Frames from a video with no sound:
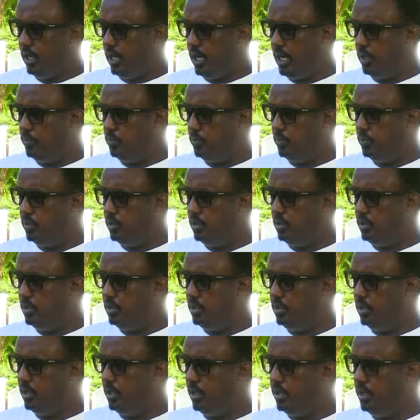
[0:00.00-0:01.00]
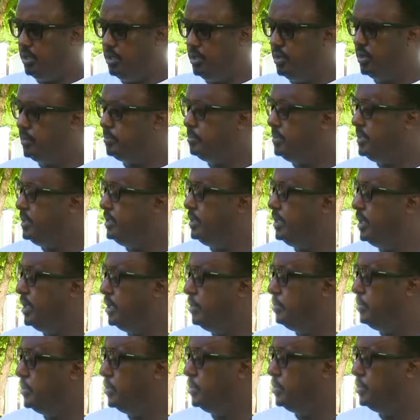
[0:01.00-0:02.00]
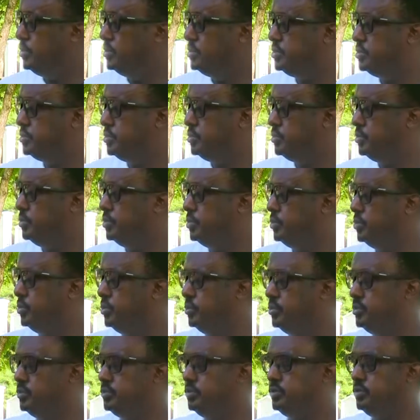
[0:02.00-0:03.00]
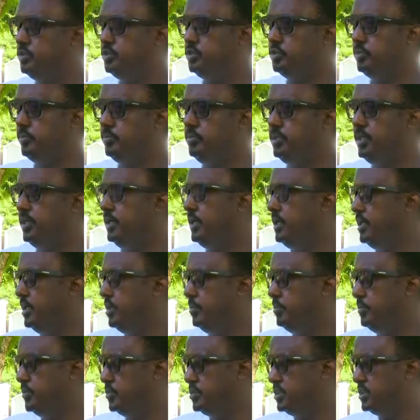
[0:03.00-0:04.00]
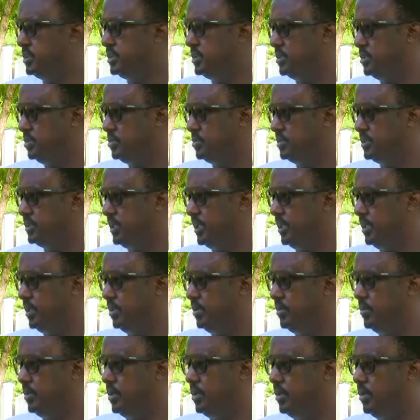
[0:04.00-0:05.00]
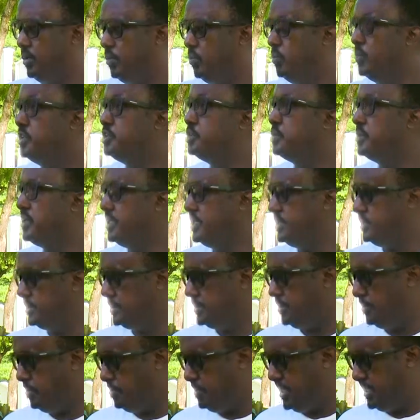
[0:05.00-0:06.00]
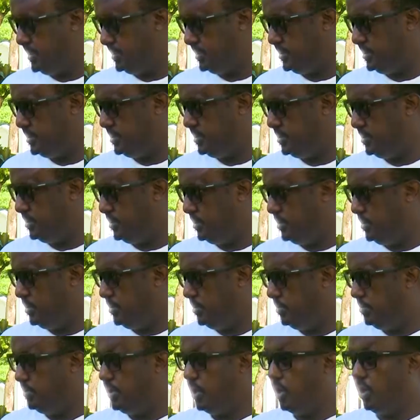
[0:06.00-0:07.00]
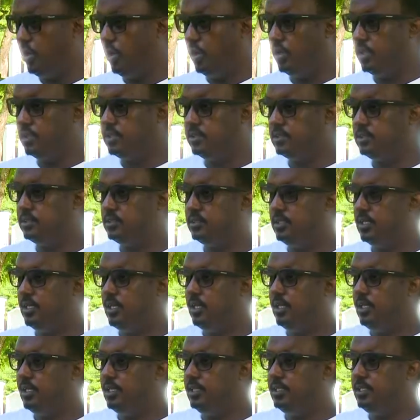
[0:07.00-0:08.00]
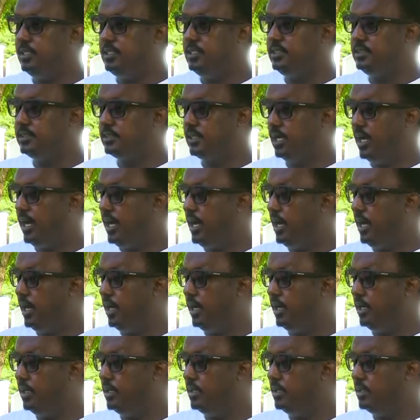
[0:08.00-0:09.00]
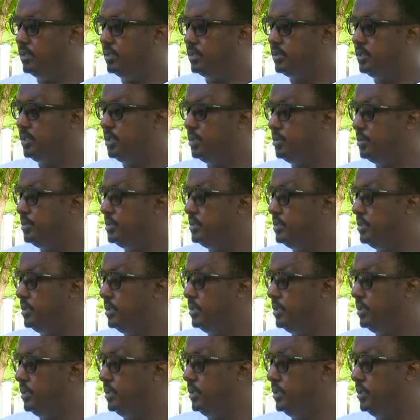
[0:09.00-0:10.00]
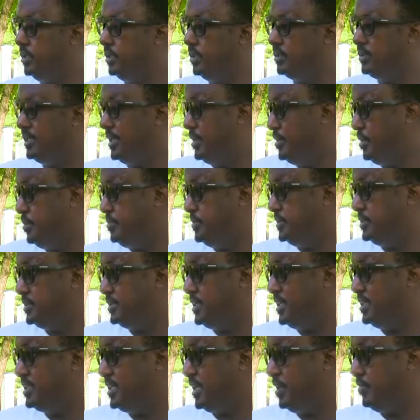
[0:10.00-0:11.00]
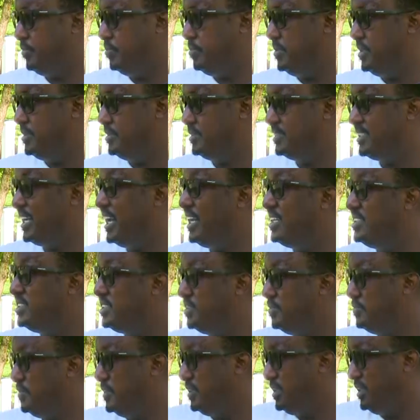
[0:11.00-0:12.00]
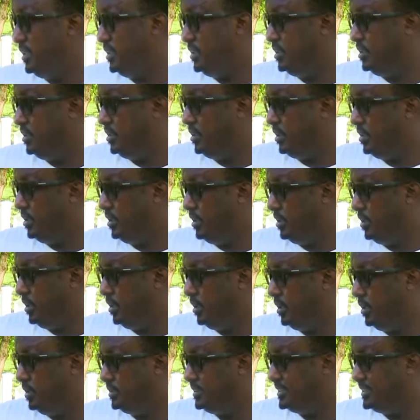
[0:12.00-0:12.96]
I will not be able to to be in a position to say which one is the best because these are theory uh, therapies that have been scientifically uh,